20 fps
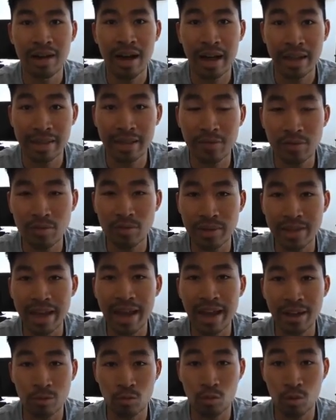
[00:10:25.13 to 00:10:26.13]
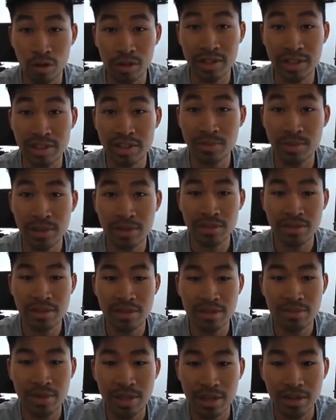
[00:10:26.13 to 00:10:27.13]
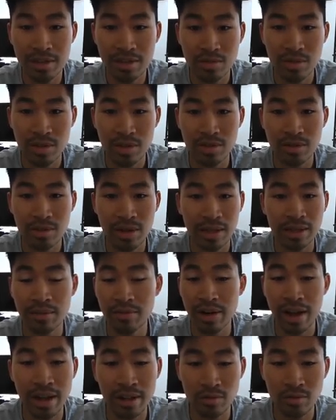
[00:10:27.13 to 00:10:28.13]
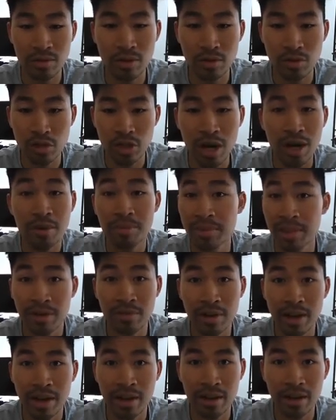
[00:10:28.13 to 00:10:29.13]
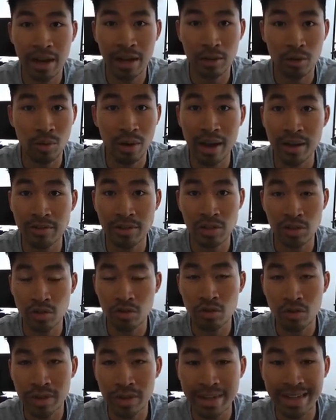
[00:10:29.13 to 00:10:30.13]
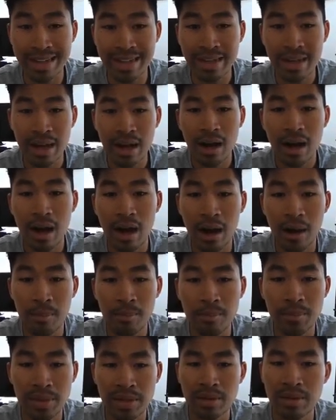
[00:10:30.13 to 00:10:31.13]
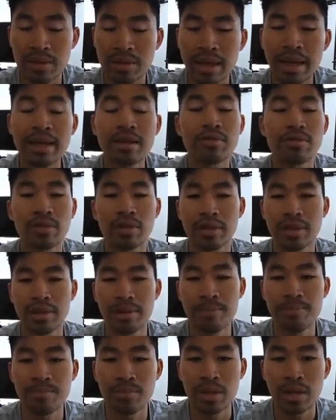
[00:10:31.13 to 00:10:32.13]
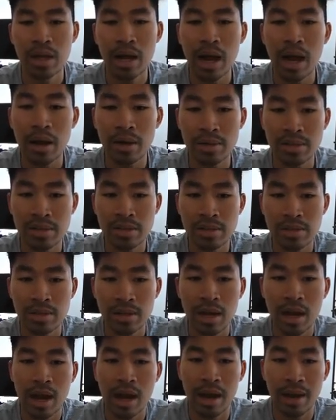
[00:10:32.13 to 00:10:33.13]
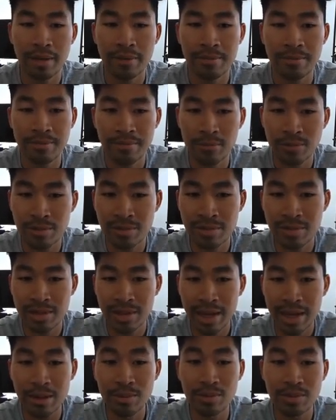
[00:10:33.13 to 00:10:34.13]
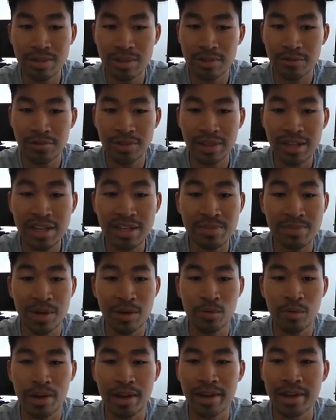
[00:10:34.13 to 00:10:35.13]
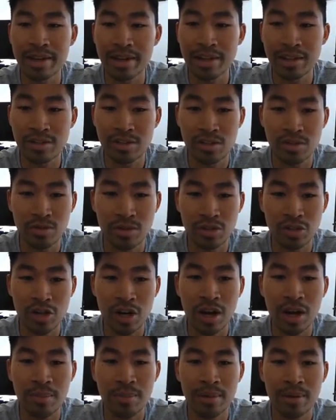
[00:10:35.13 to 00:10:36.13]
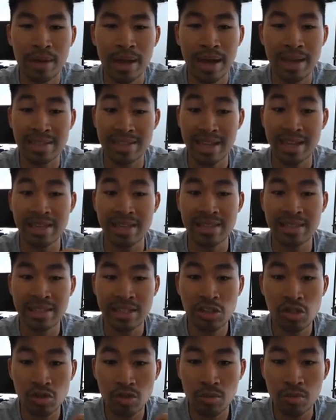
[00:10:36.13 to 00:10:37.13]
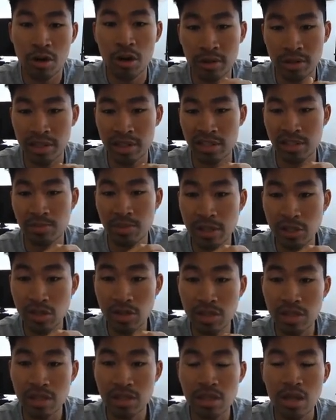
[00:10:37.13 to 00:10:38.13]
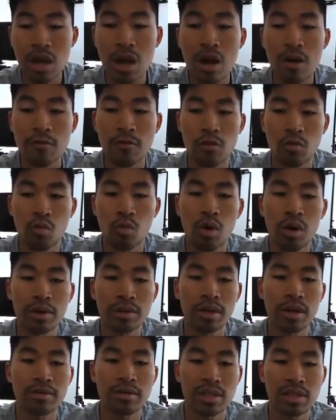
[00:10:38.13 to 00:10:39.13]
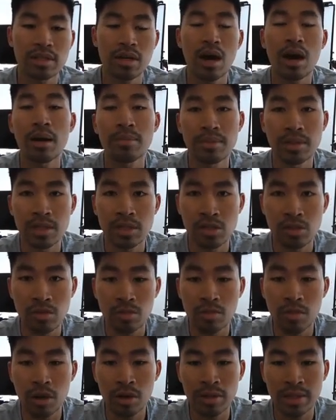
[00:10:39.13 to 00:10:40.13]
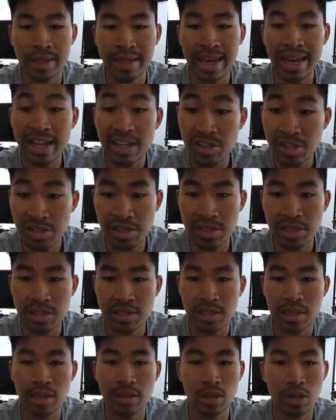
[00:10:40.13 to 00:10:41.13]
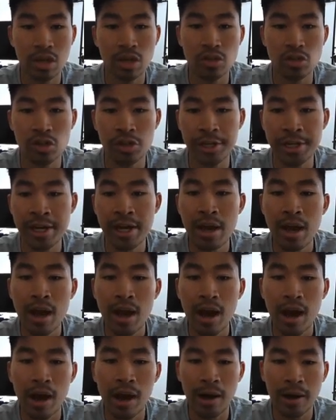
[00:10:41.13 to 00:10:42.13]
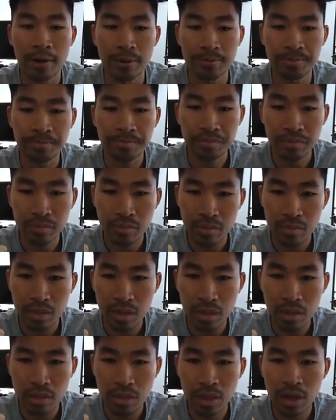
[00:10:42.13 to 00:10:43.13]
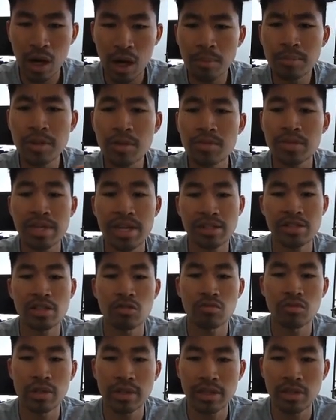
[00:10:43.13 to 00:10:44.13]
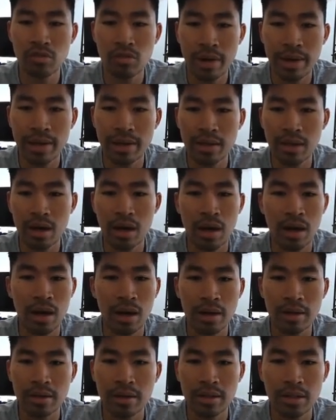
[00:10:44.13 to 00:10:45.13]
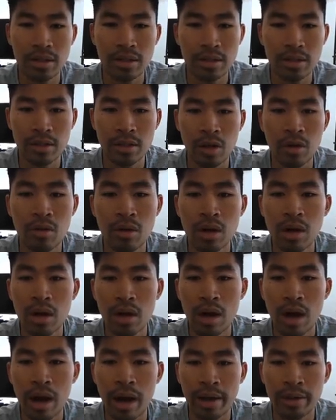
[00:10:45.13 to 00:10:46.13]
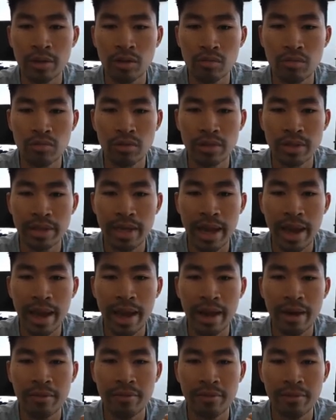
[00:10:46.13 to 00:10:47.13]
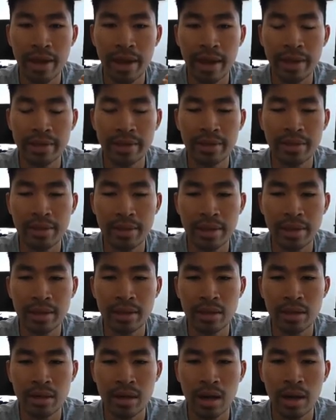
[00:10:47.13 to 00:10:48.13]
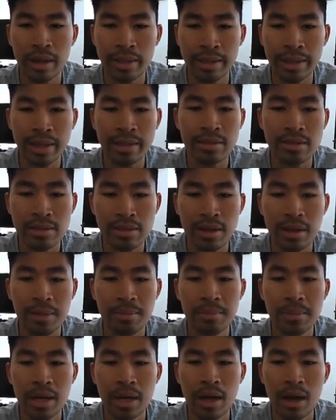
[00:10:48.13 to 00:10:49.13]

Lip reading: never really had work experience, to be honest with you. I never had a real job, I don't have a degree, but thankfully I was able to finesse my way into a job as a digital marketing specialist for one of the top digital marketing agencies in the country. The company was actually really great. I don't really have anything against them.